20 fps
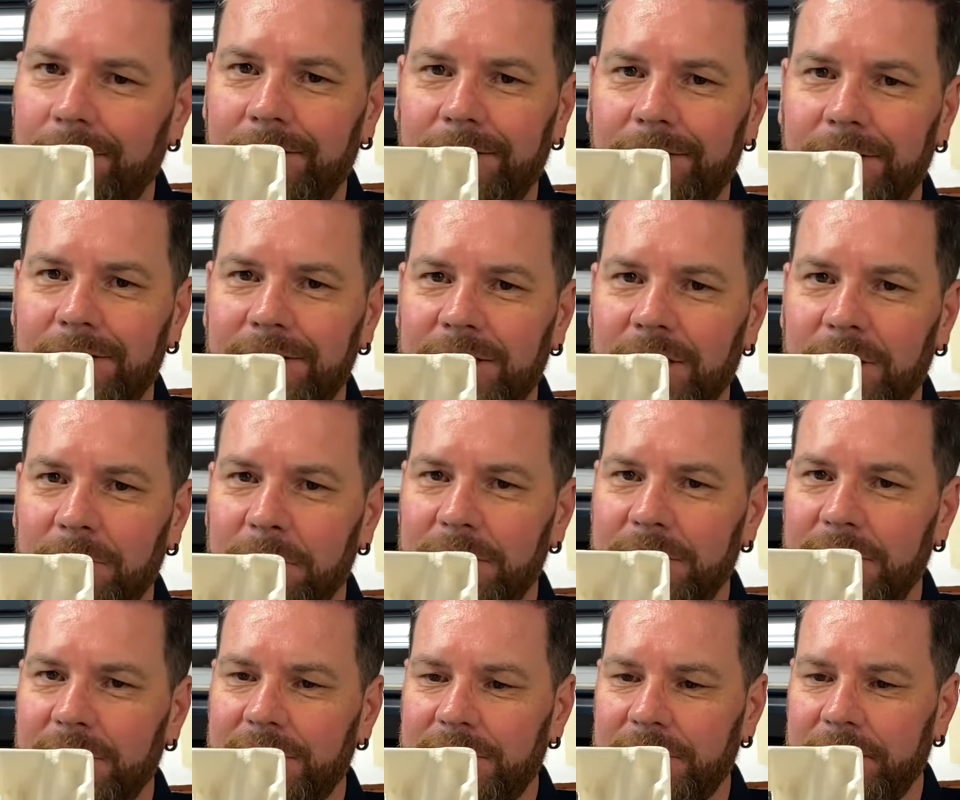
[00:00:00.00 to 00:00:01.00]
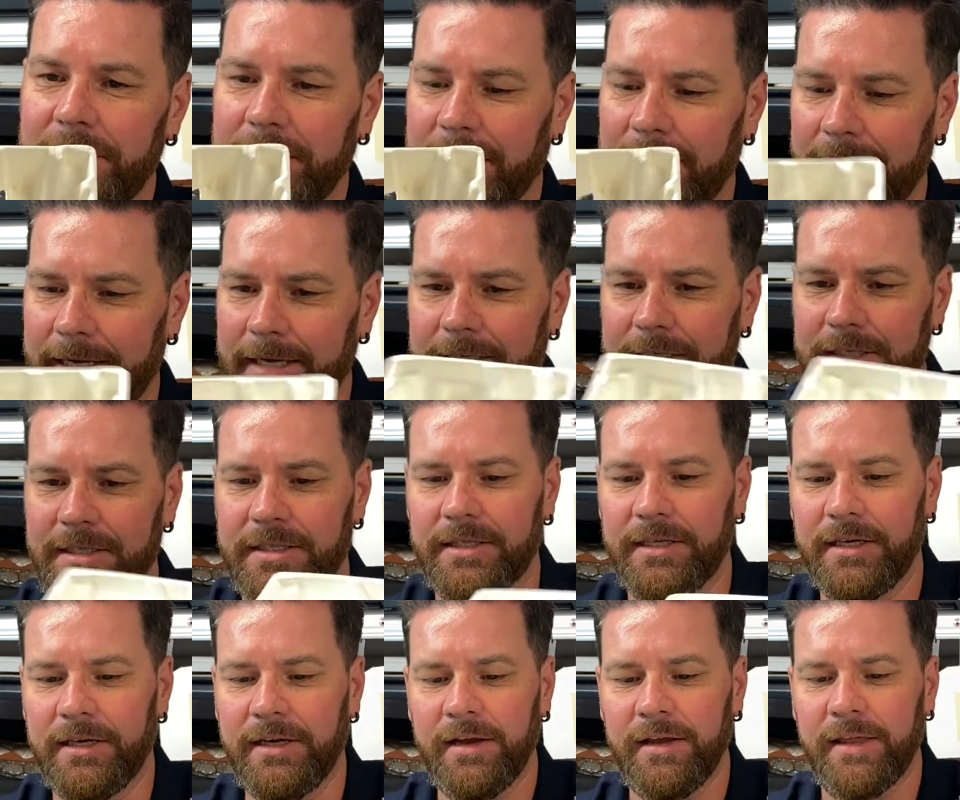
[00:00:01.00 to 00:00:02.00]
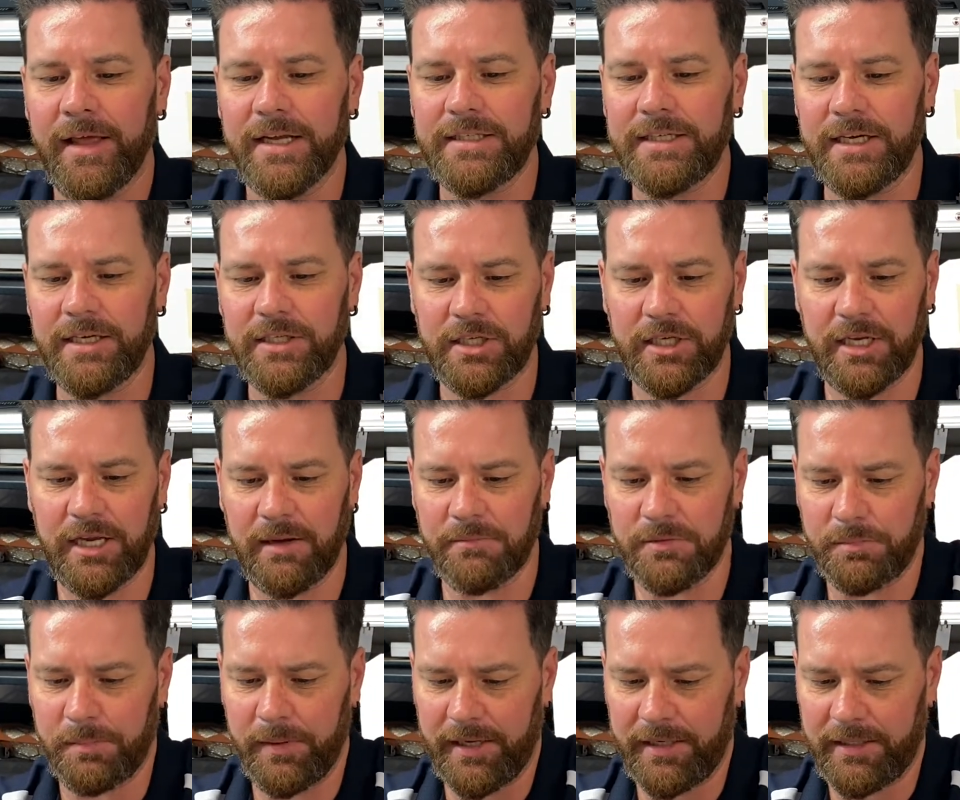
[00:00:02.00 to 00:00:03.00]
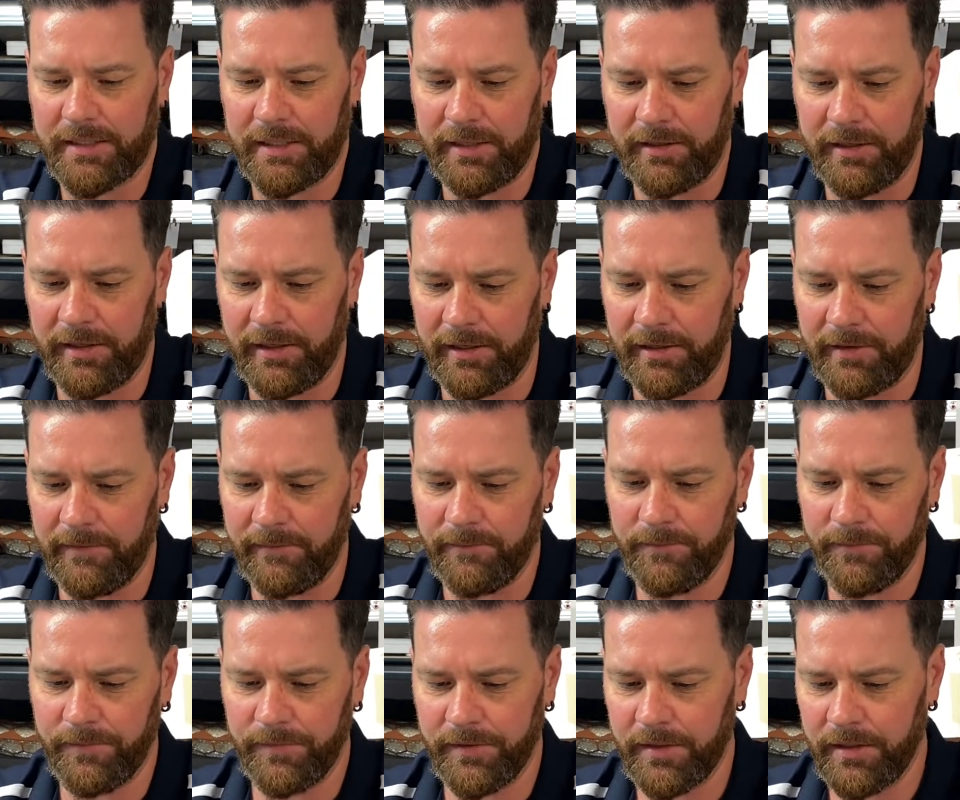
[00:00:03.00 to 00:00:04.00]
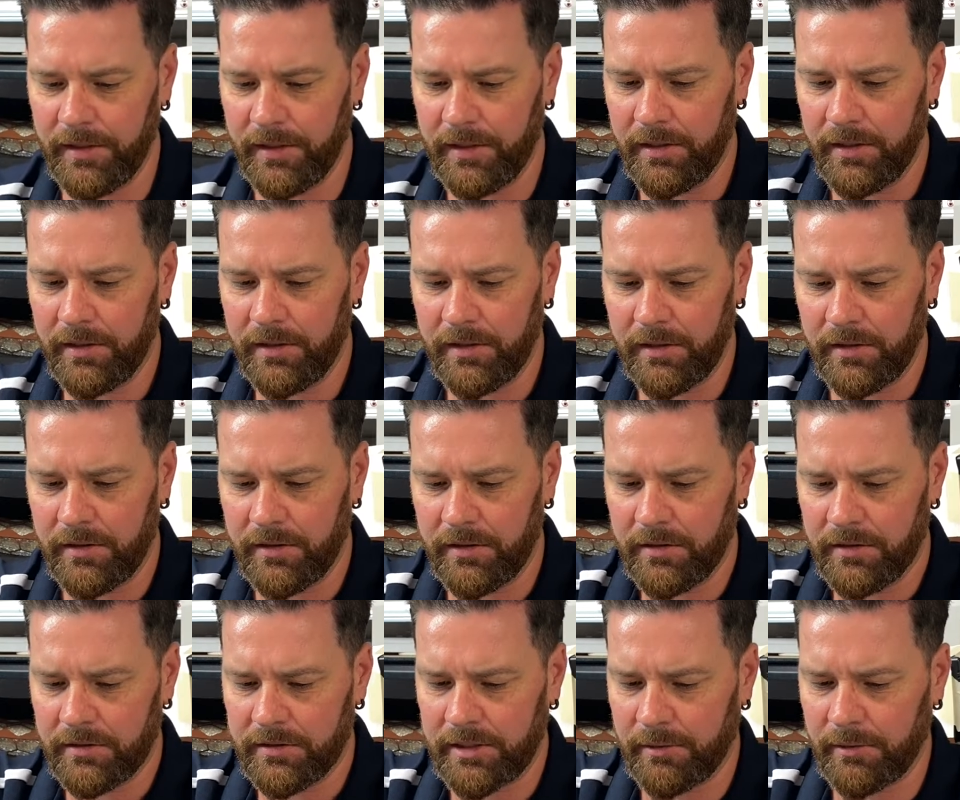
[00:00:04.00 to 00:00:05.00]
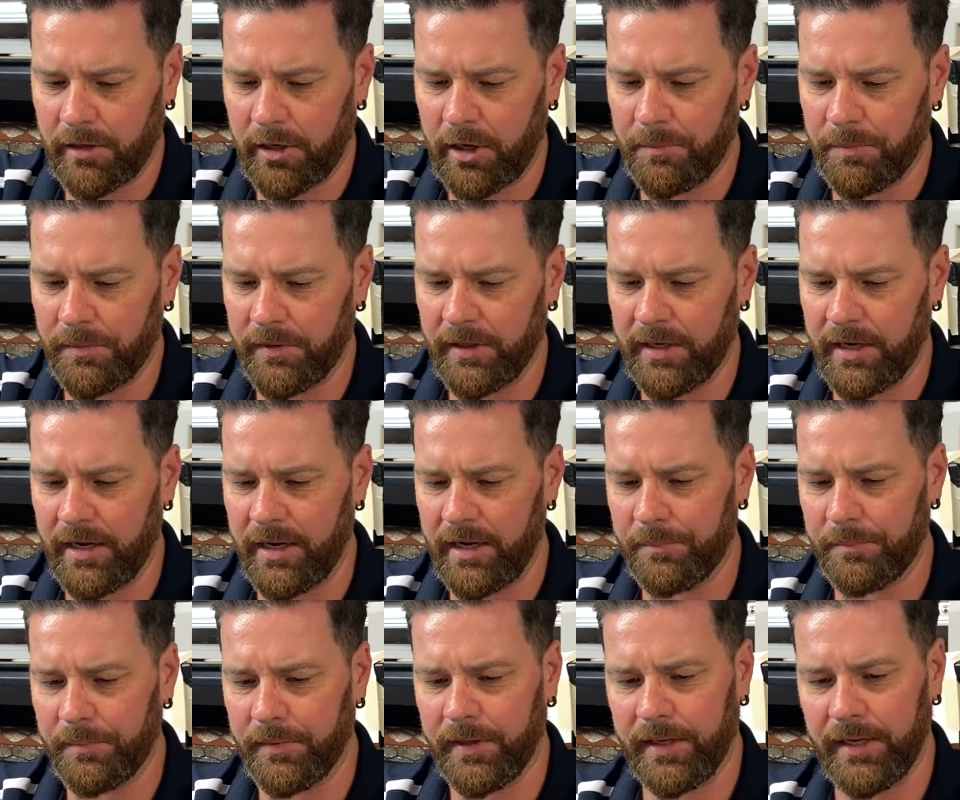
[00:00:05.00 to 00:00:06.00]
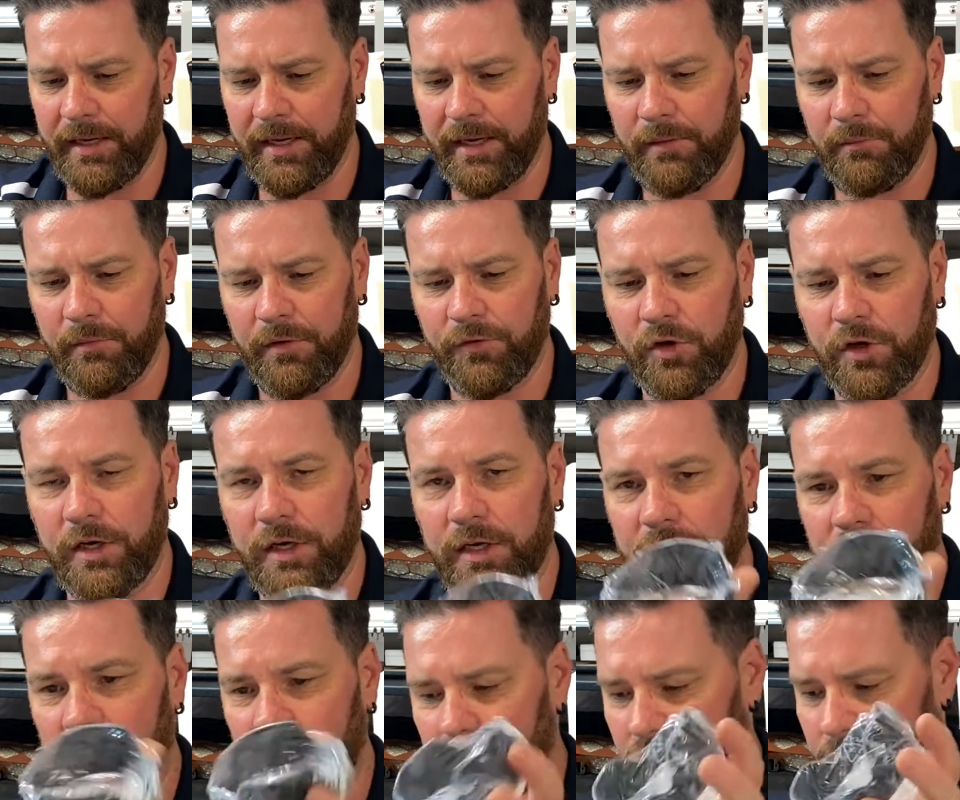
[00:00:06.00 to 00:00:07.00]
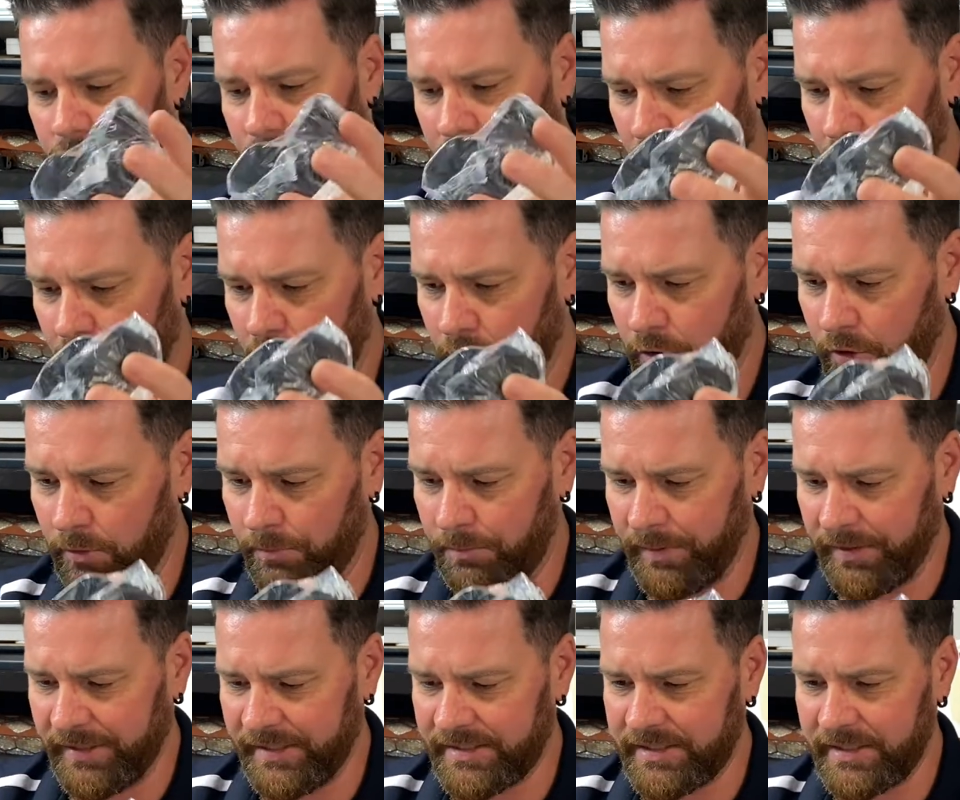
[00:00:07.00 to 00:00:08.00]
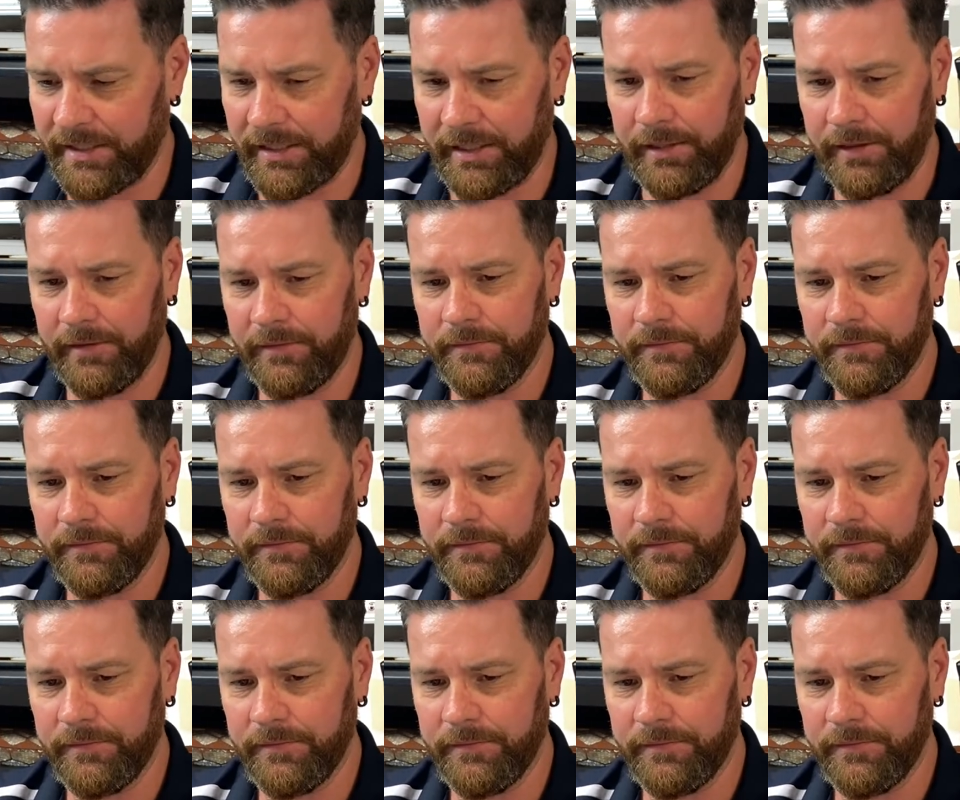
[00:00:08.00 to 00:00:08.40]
The Sigma 16 lens. That's how she comes packed in there. So we'll open it up, and we've got a little hood piece here.